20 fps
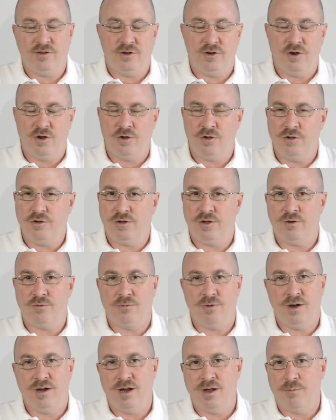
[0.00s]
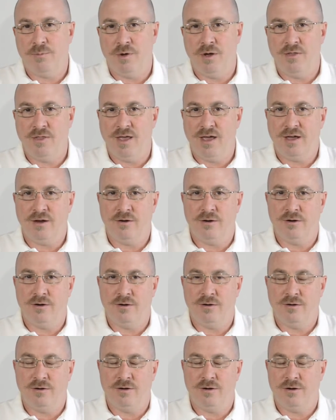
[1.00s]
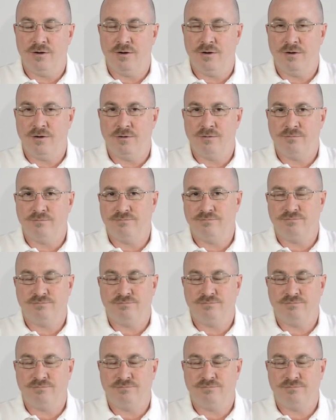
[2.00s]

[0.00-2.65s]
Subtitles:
You know, you can read up on that or